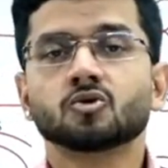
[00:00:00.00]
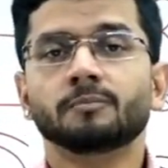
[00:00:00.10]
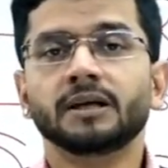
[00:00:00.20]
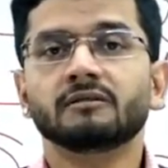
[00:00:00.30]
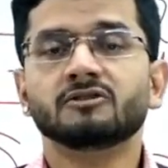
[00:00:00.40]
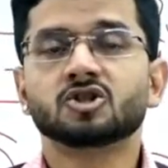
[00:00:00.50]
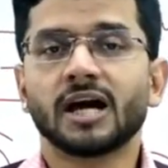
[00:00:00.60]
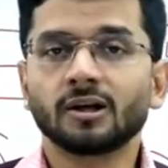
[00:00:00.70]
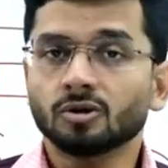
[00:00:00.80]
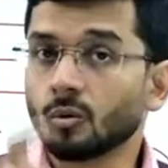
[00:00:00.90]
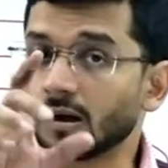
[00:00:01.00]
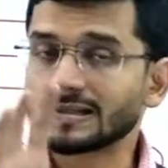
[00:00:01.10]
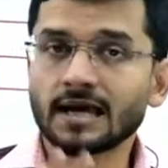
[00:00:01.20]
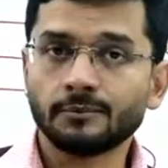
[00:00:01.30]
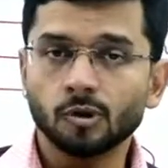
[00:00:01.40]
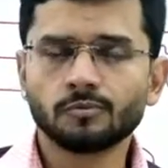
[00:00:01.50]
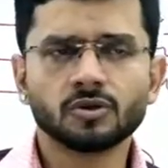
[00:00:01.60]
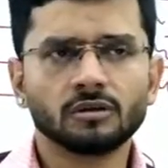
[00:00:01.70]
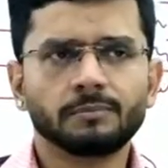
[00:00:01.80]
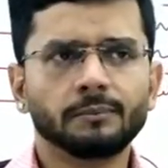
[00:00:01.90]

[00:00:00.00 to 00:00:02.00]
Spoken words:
So be vigile on the WhatsApp group.